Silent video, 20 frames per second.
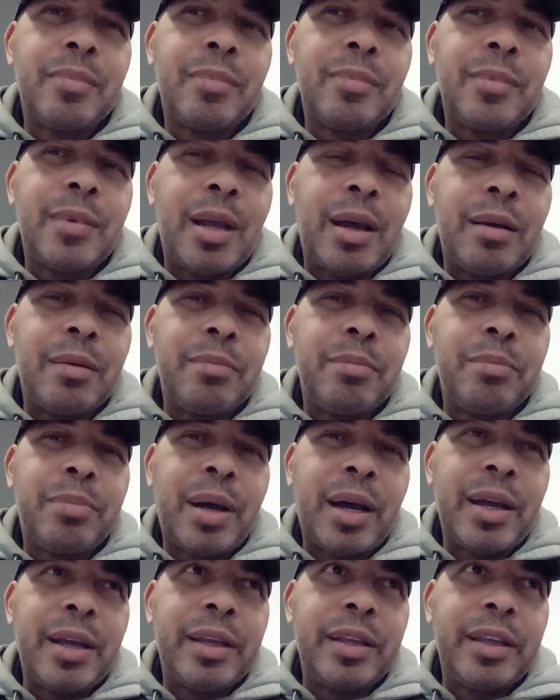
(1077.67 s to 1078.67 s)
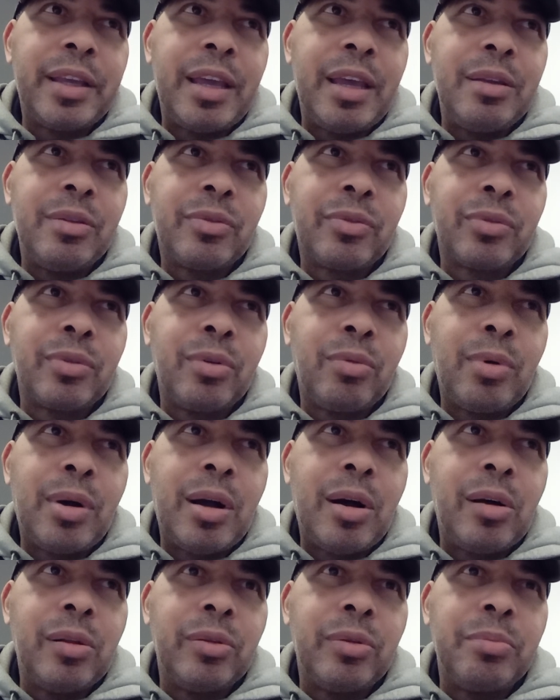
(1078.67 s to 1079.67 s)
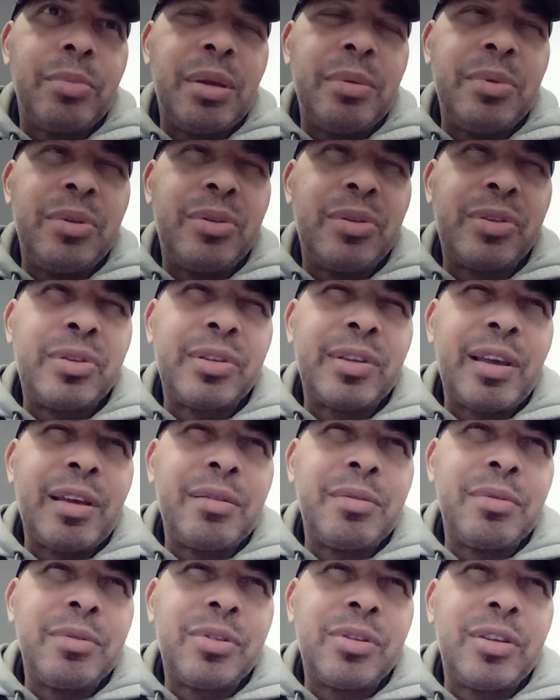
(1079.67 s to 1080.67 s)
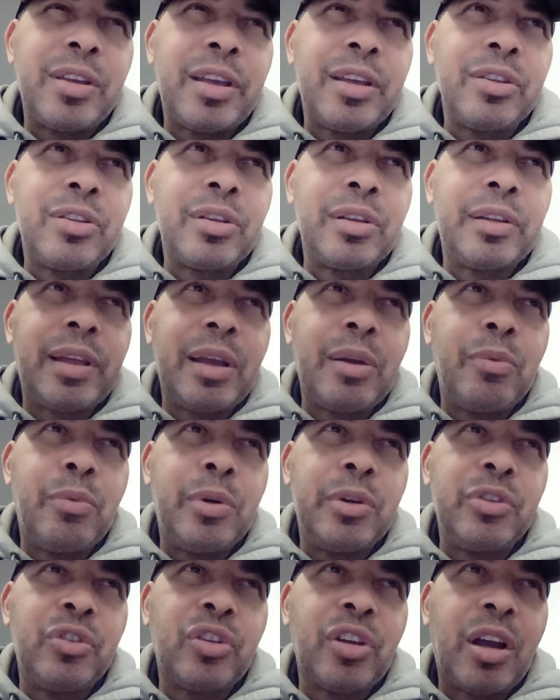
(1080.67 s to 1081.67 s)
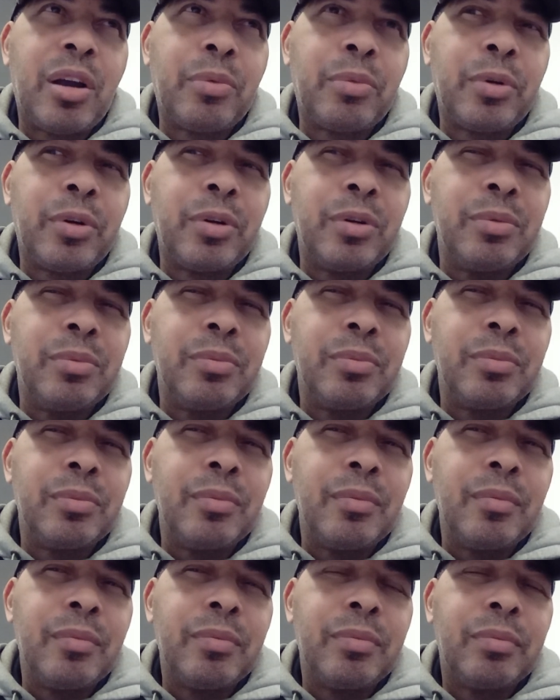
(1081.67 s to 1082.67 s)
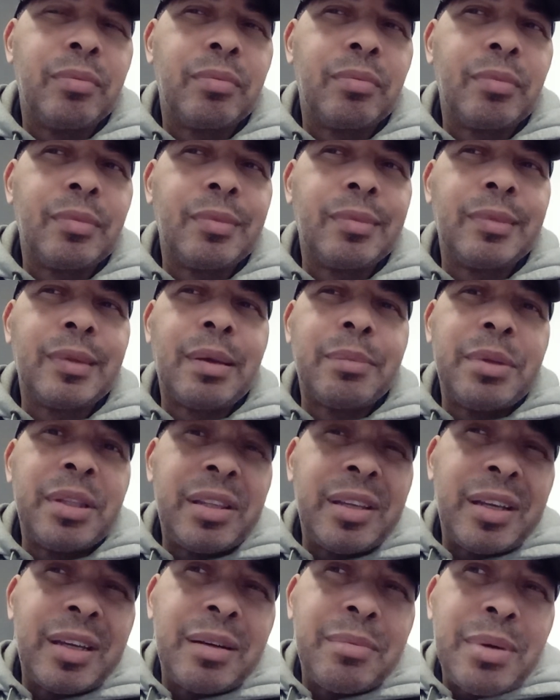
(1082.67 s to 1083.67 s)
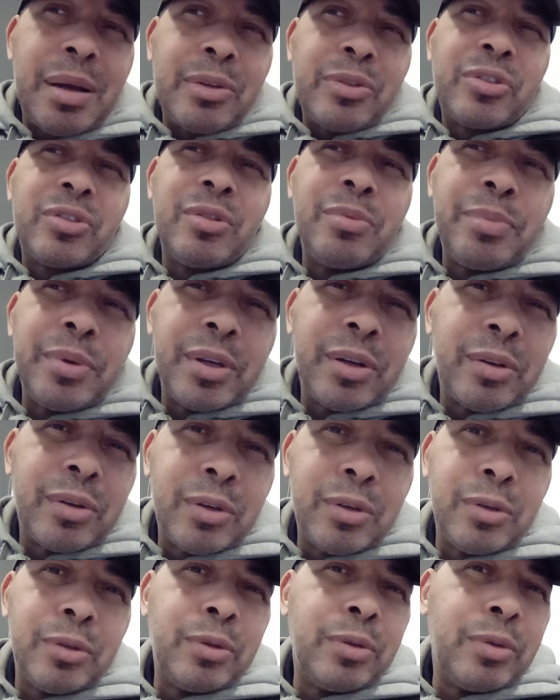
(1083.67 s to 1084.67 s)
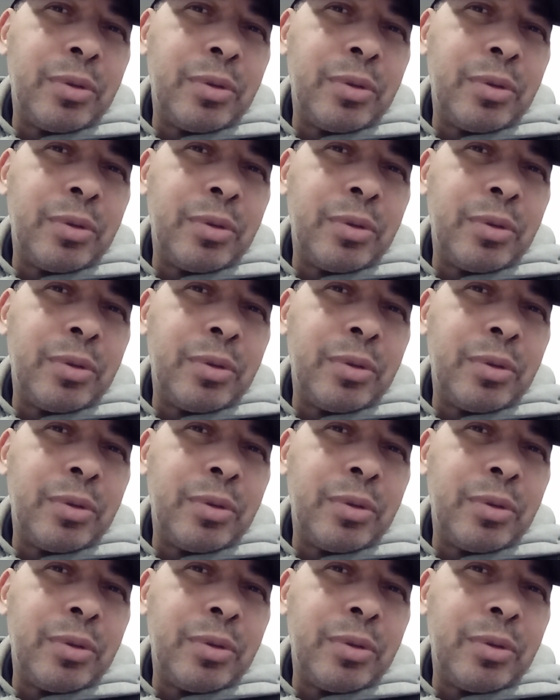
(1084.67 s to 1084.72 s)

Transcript: not buying games for a while, or maybe just like sticking to like one genre. I've been thinking about superhero